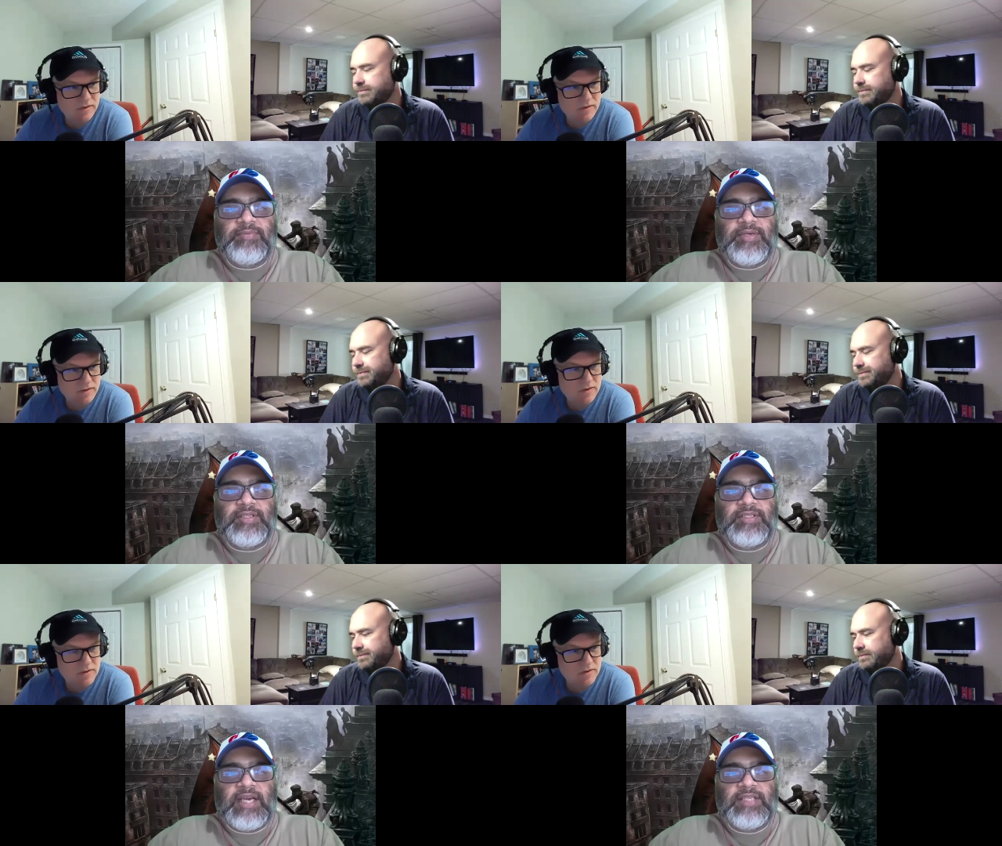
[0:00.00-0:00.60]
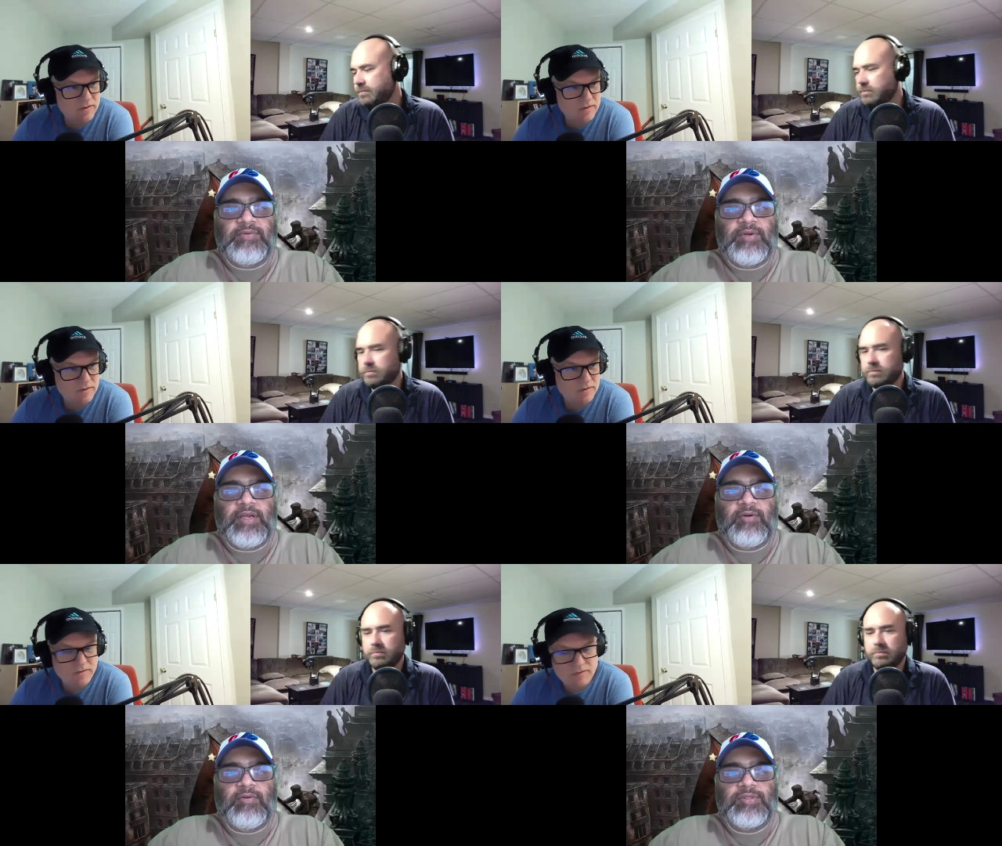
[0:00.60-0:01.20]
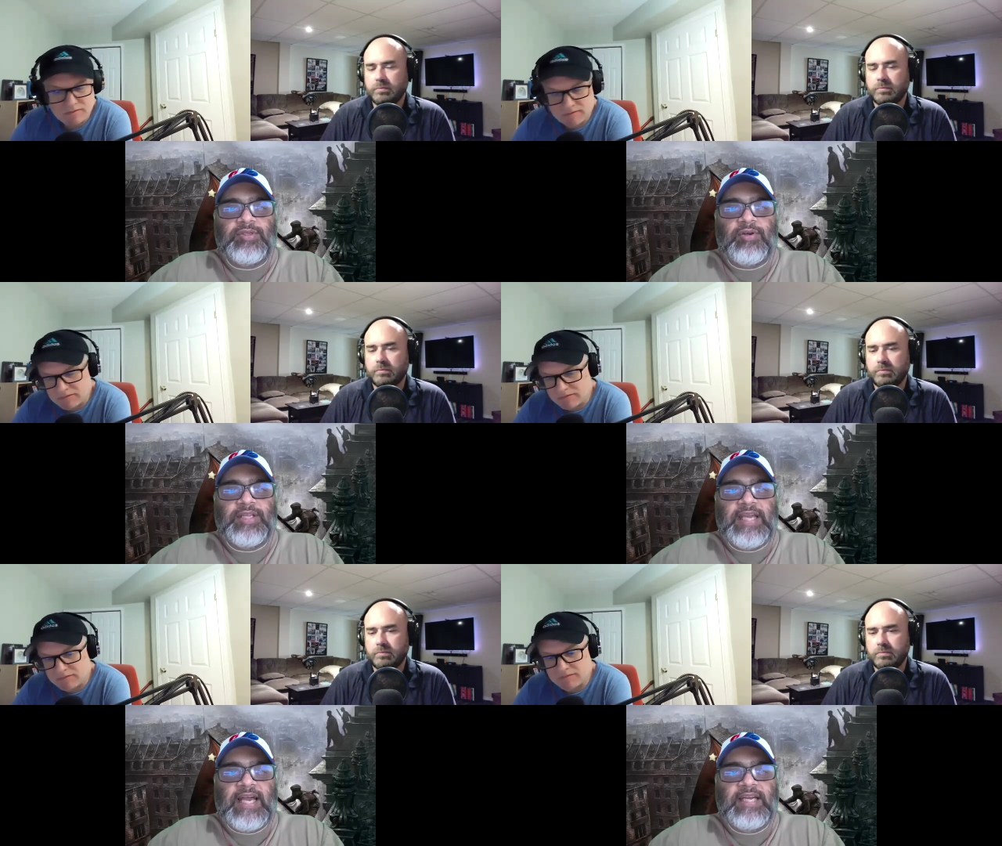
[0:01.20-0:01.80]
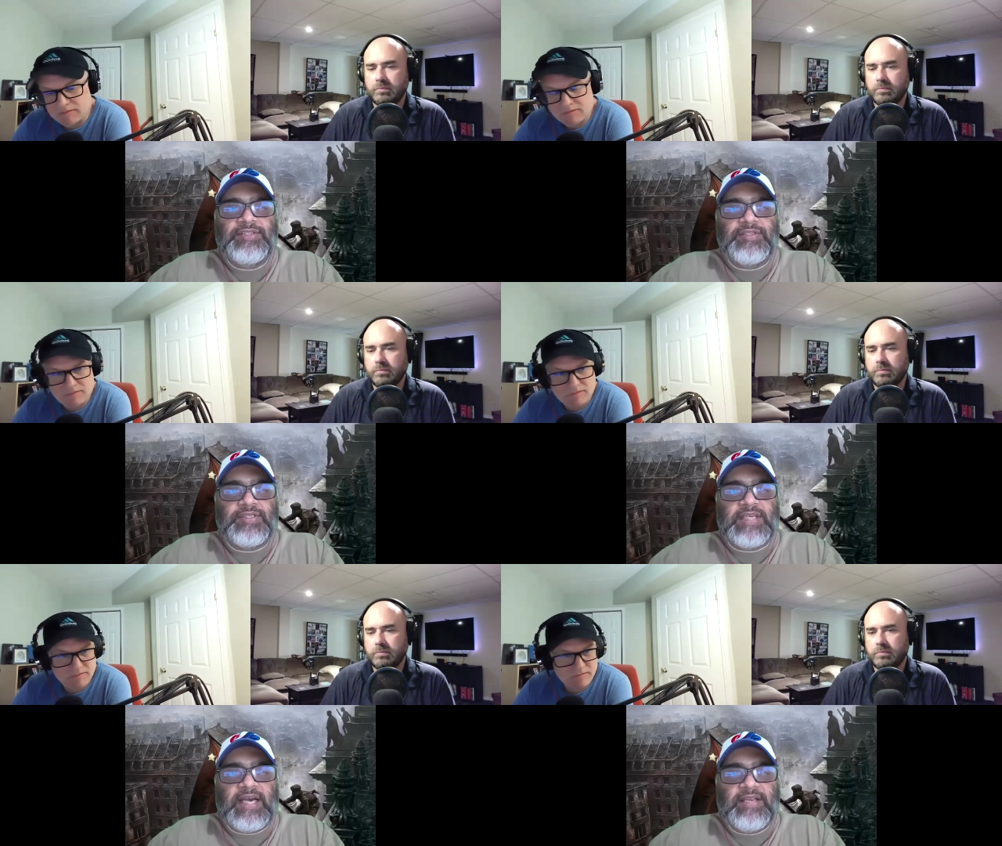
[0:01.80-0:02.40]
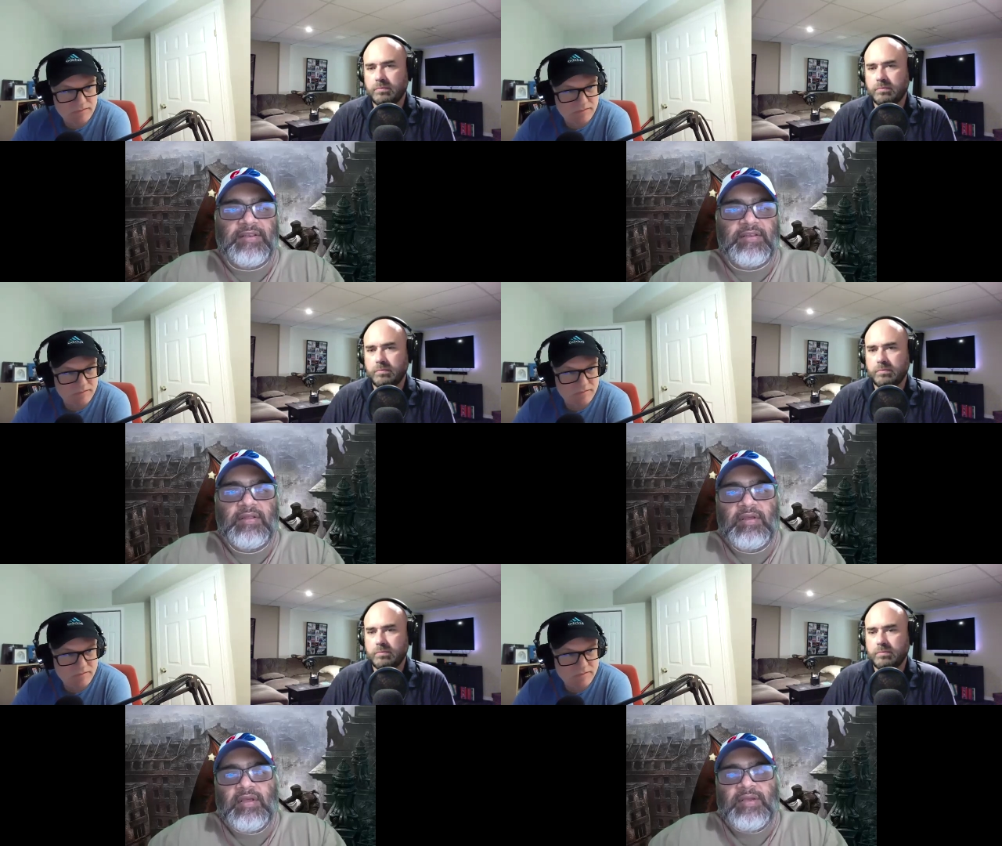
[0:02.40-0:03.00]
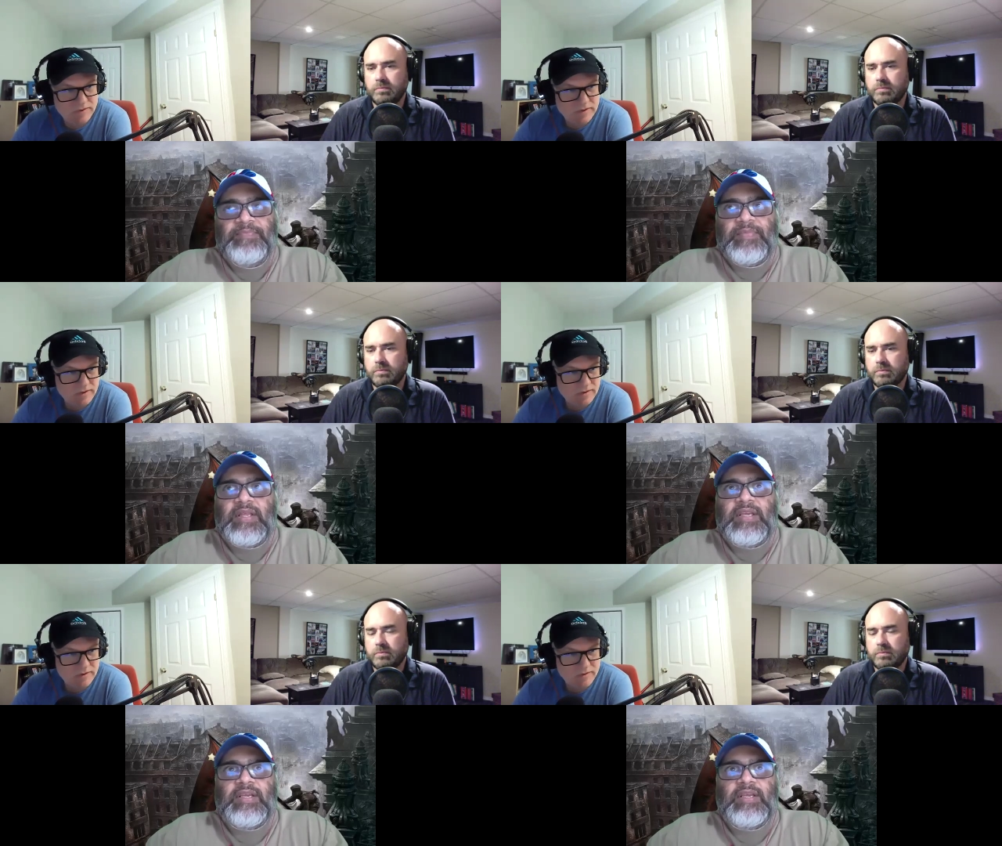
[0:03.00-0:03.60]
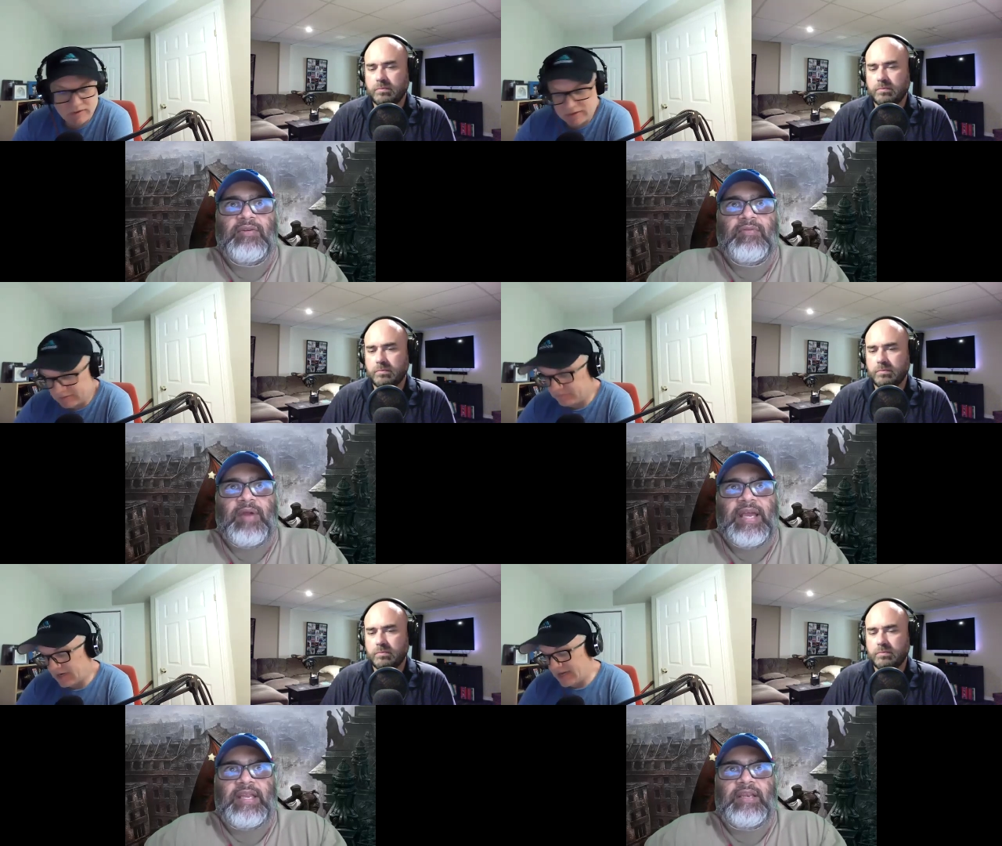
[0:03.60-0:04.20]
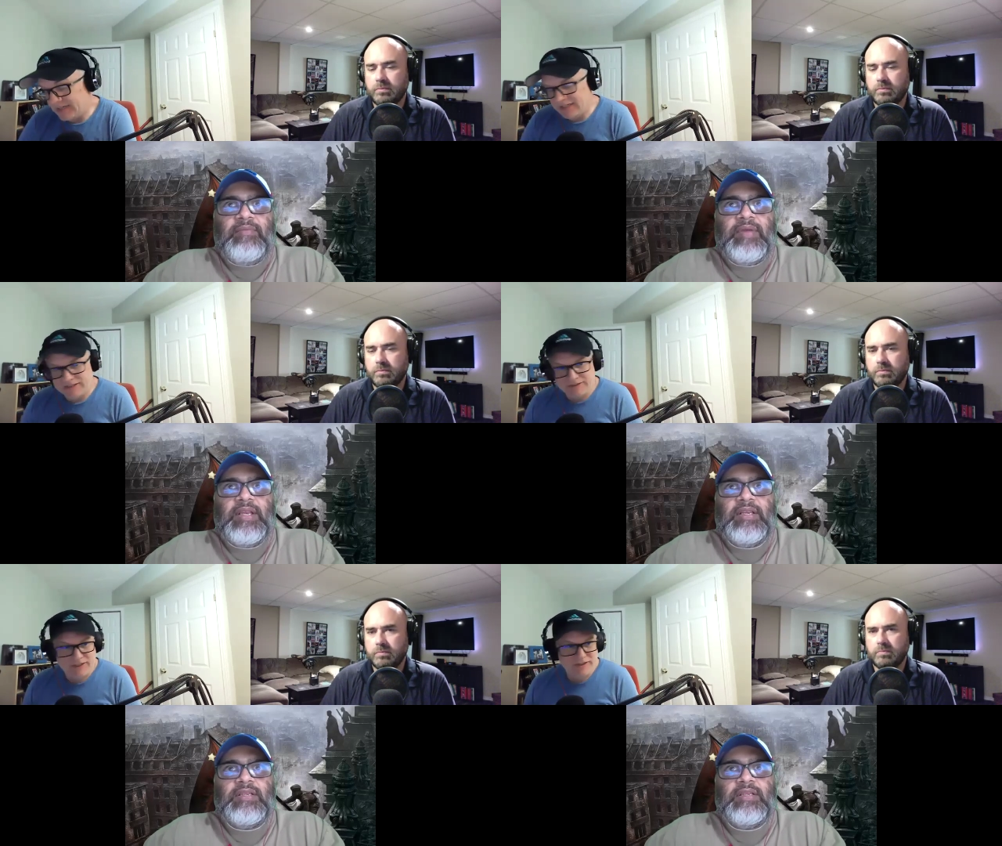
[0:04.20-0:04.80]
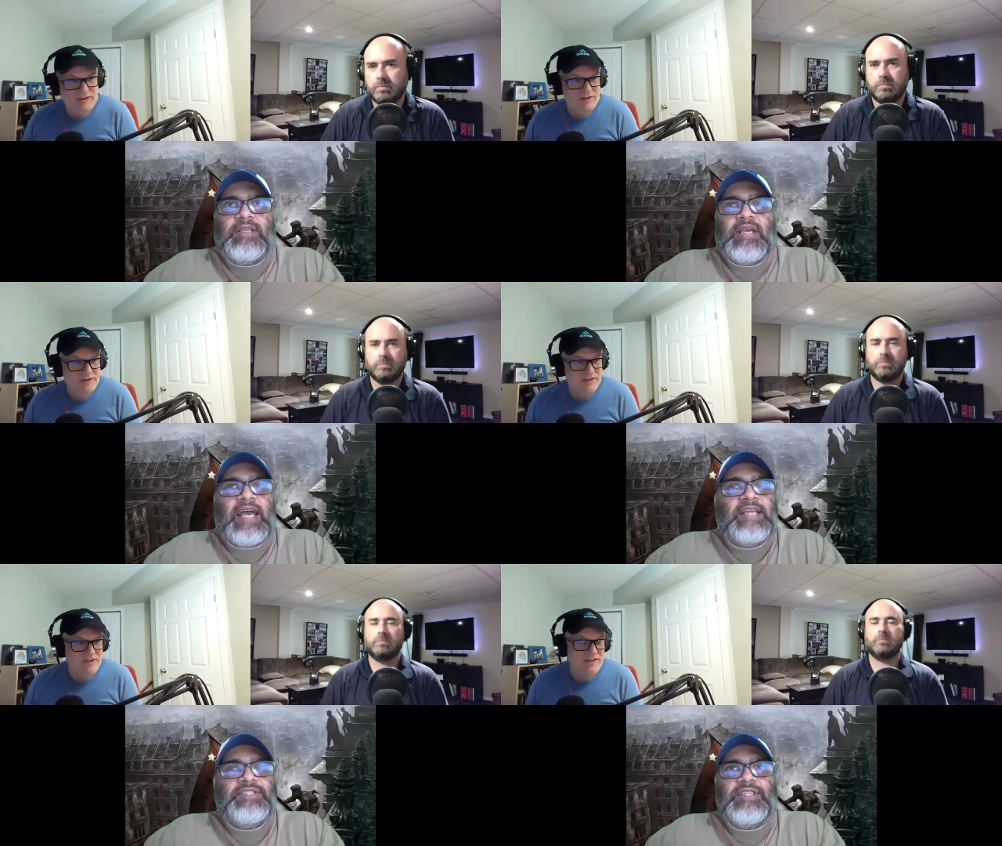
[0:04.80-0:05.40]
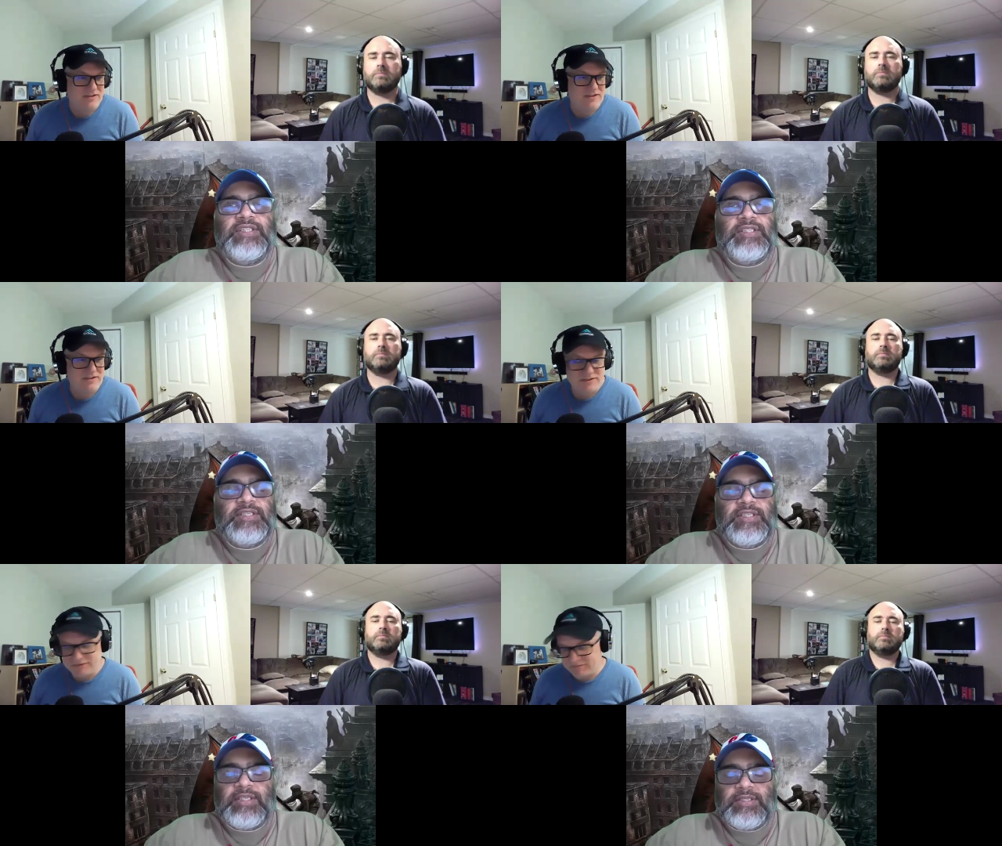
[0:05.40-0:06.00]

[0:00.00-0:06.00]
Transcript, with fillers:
Speaker 1: because that's where in quotes all the action's at. And you're right. And, I mean, and, uh, had the, she?